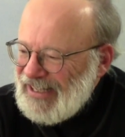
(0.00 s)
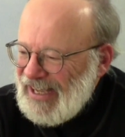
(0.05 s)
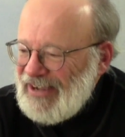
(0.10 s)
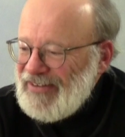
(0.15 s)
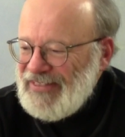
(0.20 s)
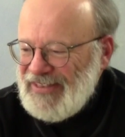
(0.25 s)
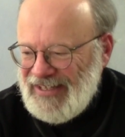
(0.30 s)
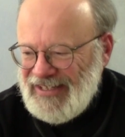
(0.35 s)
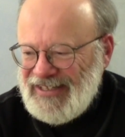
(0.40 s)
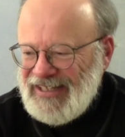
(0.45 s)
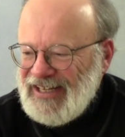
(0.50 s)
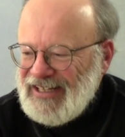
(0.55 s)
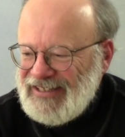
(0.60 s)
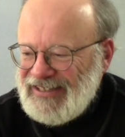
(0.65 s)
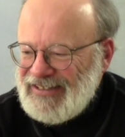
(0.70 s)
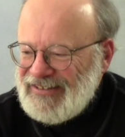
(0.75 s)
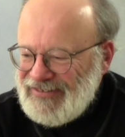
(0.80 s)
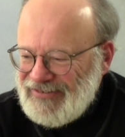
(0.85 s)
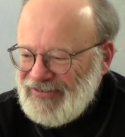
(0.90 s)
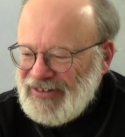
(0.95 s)
I think
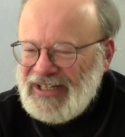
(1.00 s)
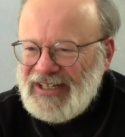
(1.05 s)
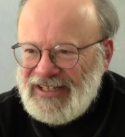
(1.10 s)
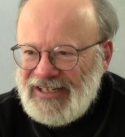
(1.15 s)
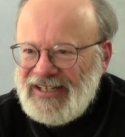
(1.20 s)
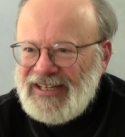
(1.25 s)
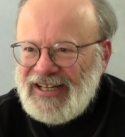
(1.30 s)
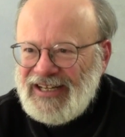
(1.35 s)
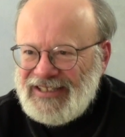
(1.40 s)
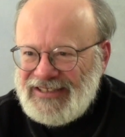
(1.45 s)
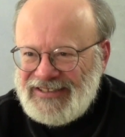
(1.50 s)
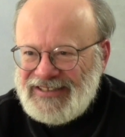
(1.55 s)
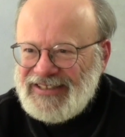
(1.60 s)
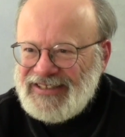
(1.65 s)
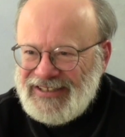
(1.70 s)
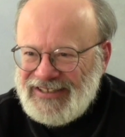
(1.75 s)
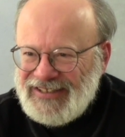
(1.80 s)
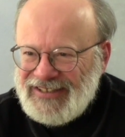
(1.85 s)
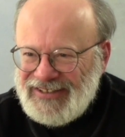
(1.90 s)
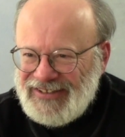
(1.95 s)
that we're getting nuts
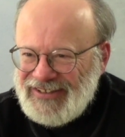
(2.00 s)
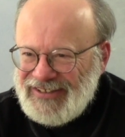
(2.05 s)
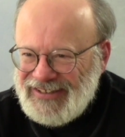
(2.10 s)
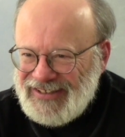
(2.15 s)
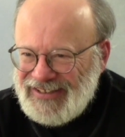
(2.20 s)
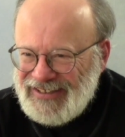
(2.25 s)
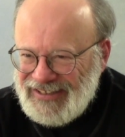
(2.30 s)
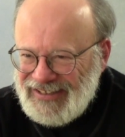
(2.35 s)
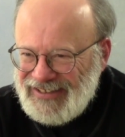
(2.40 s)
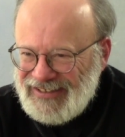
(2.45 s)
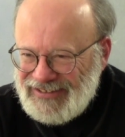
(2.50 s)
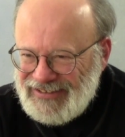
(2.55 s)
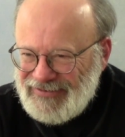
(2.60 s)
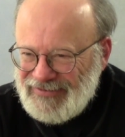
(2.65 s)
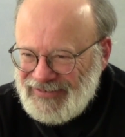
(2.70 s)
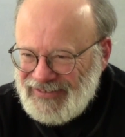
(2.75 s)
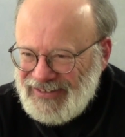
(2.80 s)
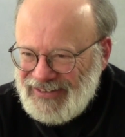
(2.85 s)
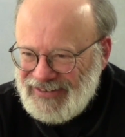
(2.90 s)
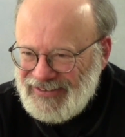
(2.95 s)
there.
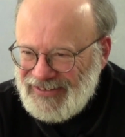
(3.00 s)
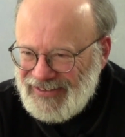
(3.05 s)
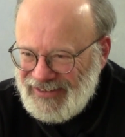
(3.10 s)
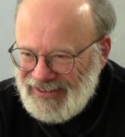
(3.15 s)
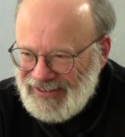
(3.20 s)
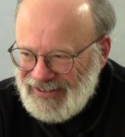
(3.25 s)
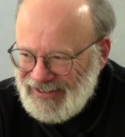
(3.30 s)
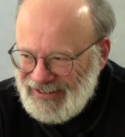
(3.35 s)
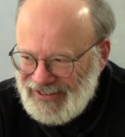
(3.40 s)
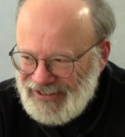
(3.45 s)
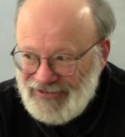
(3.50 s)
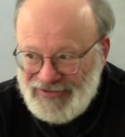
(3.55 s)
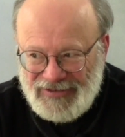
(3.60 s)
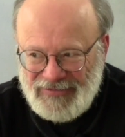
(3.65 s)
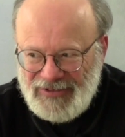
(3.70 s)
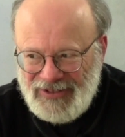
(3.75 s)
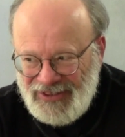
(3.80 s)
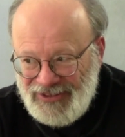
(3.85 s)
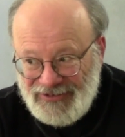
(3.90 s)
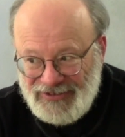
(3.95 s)
You know,
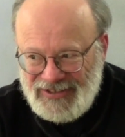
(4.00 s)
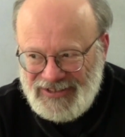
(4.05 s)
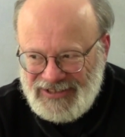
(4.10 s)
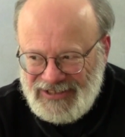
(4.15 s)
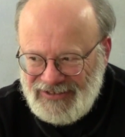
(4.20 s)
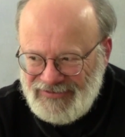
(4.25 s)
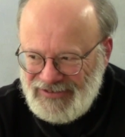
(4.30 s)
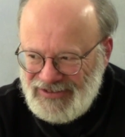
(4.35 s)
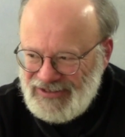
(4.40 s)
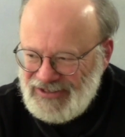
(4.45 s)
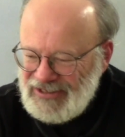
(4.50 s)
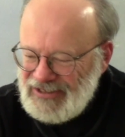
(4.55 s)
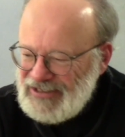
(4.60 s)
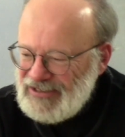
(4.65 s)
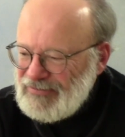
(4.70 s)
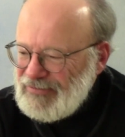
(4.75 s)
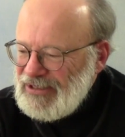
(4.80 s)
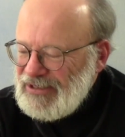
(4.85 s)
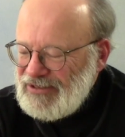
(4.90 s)
contributing 37 genes